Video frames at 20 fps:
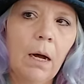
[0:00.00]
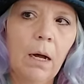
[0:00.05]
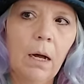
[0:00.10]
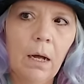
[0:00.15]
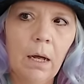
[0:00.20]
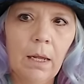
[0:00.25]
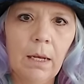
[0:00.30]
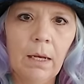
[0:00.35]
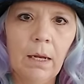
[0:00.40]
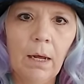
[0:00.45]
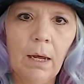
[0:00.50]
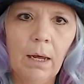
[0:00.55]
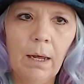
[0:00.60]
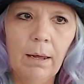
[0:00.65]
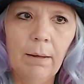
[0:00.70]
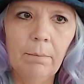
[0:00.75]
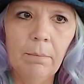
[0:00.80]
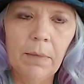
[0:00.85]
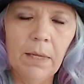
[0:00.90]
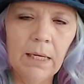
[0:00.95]
on
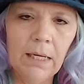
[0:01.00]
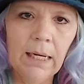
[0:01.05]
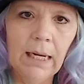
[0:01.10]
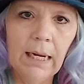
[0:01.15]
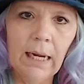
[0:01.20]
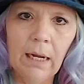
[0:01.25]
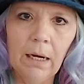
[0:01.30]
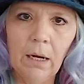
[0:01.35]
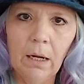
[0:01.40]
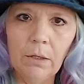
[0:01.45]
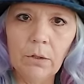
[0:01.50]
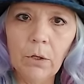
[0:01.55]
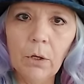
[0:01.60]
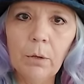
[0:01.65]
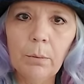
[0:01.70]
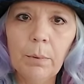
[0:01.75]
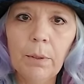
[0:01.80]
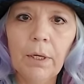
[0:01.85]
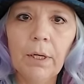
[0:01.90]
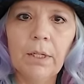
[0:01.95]
um, the knee in
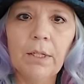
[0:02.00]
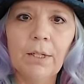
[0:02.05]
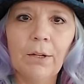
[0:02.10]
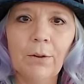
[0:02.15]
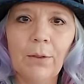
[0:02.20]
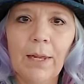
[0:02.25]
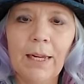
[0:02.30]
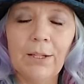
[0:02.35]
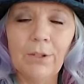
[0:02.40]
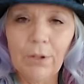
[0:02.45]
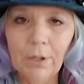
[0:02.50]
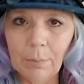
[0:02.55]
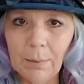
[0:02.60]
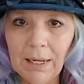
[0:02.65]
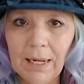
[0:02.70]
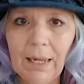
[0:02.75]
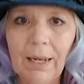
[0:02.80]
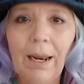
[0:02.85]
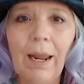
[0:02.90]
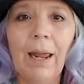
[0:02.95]
October. So they took
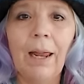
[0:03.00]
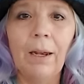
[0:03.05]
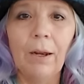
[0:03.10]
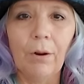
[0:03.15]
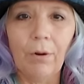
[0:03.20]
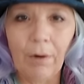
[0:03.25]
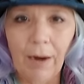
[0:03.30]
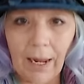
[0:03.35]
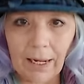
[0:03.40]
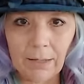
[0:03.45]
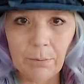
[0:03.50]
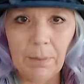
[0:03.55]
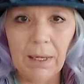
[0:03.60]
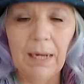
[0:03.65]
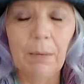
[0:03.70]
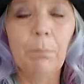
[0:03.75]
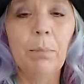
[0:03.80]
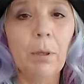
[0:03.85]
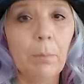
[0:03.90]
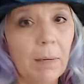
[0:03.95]
me in and cracked
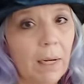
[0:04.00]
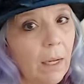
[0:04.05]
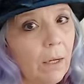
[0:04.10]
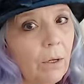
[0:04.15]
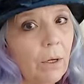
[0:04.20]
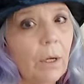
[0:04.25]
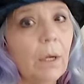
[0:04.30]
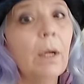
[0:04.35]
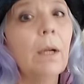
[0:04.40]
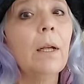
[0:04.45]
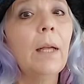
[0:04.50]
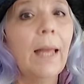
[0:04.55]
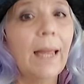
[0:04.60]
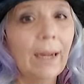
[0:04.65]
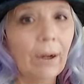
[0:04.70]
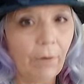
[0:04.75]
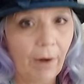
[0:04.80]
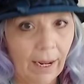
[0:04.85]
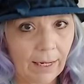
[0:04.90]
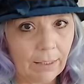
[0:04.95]
me, put me under
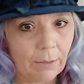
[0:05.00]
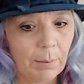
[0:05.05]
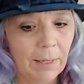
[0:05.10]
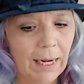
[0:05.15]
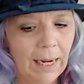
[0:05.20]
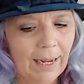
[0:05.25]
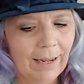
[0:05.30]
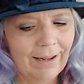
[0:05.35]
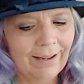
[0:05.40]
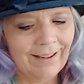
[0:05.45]
and cracked me.